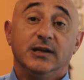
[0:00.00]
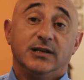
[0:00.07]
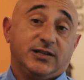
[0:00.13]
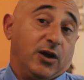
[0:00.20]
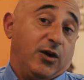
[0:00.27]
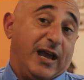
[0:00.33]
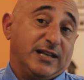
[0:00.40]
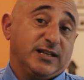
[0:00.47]

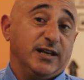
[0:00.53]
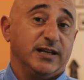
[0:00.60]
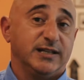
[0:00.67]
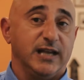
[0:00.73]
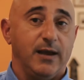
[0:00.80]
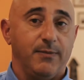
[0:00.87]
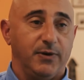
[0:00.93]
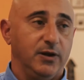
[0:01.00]
So as an
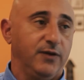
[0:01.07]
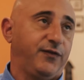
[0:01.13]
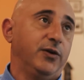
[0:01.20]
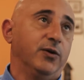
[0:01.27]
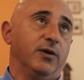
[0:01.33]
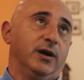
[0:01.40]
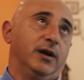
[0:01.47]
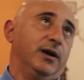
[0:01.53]
example, if
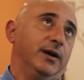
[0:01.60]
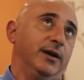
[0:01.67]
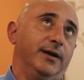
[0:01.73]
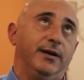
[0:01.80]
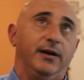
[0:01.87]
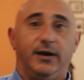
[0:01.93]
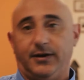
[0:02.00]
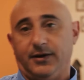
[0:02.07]
you're,
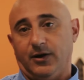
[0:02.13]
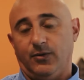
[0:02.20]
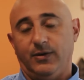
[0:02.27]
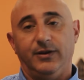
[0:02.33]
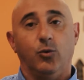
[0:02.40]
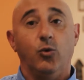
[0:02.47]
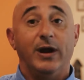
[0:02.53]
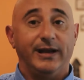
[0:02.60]
I don't know,
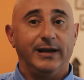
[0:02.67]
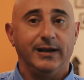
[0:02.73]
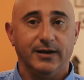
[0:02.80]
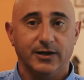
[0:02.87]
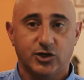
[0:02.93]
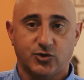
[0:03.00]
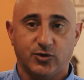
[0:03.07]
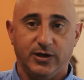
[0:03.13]
in the wedding
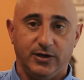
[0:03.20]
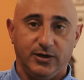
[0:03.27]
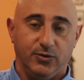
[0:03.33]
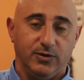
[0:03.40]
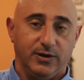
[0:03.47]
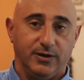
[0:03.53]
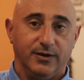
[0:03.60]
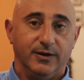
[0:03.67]
industry and
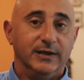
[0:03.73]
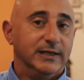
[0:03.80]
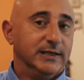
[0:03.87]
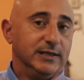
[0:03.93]
you're in the,